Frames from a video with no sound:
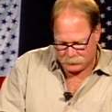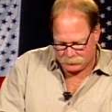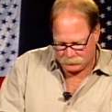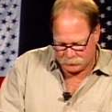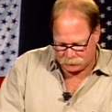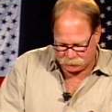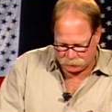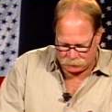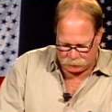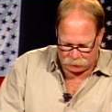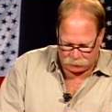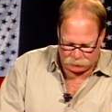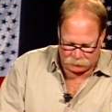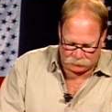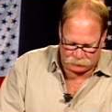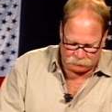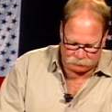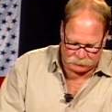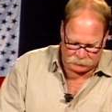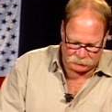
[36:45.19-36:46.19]
There's another,
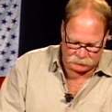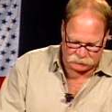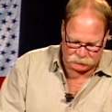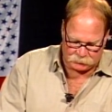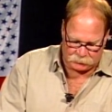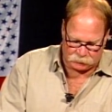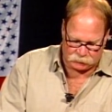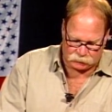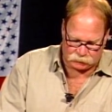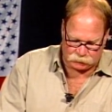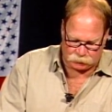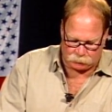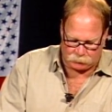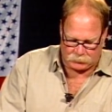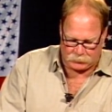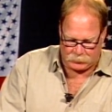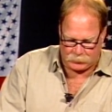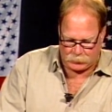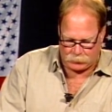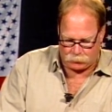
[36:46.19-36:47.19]
then there's another
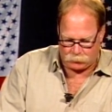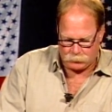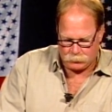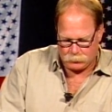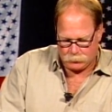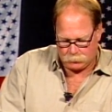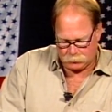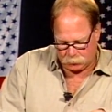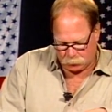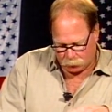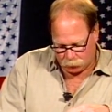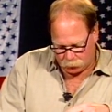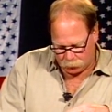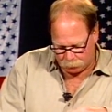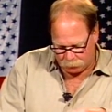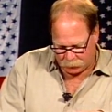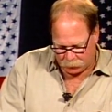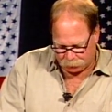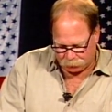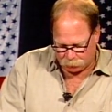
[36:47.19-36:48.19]
story here,
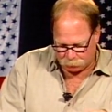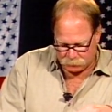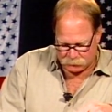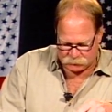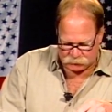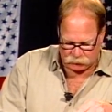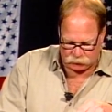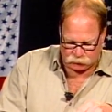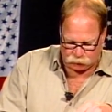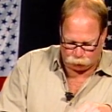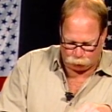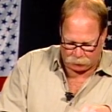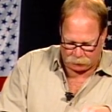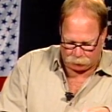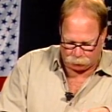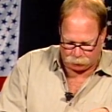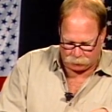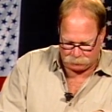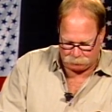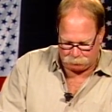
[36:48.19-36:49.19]
about the missing
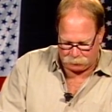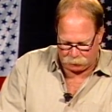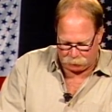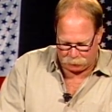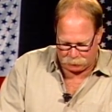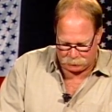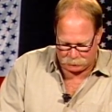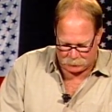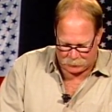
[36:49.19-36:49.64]
$21 billion.